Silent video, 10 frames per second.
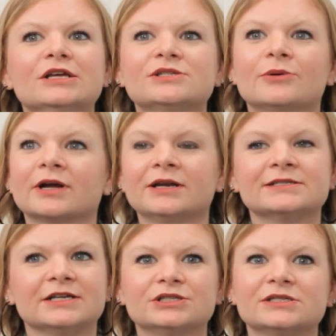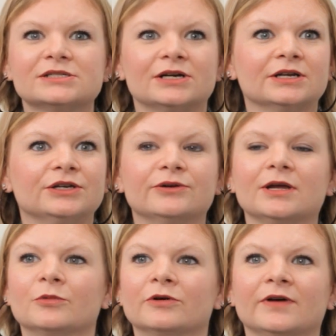So organizations started
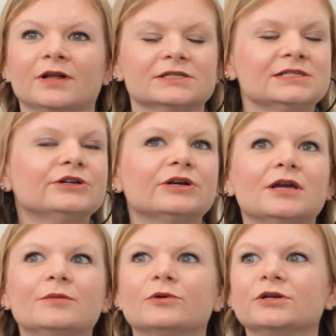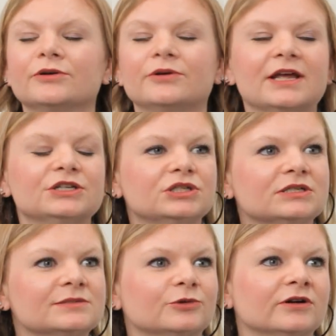doing more volunteering, more
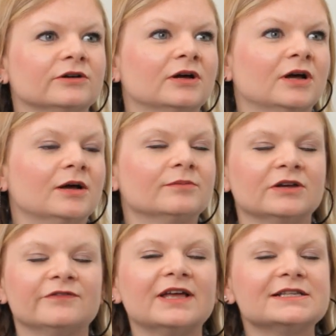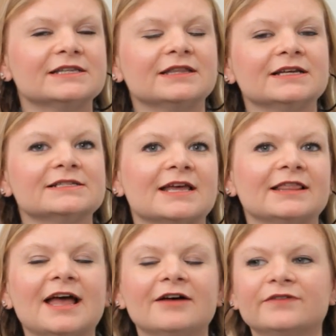donations, more events and things
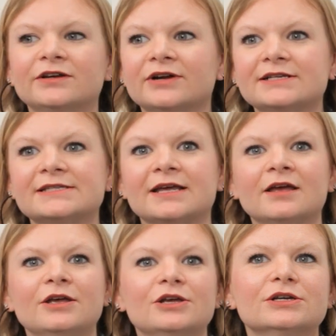like that, fundraising.